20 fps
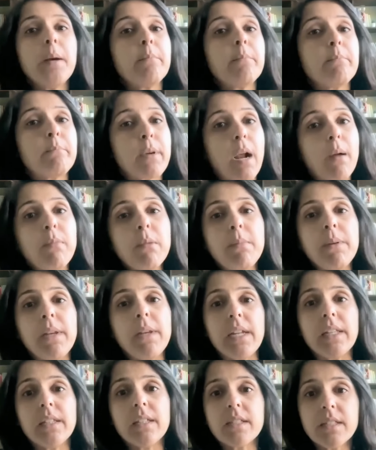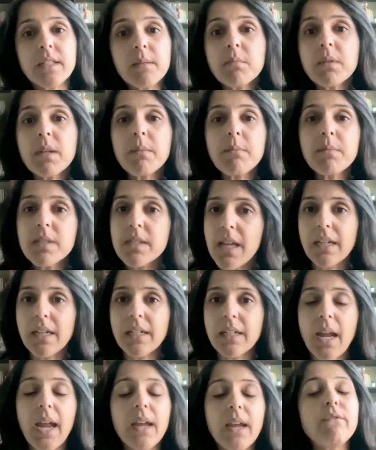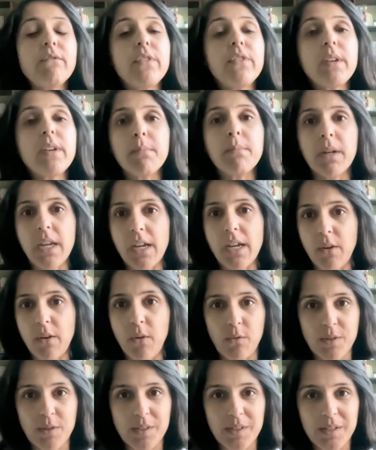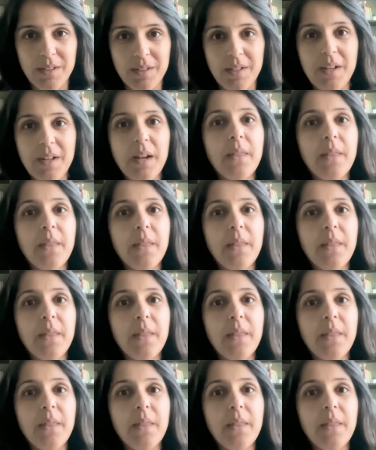Probably the symptoms that everybody knows.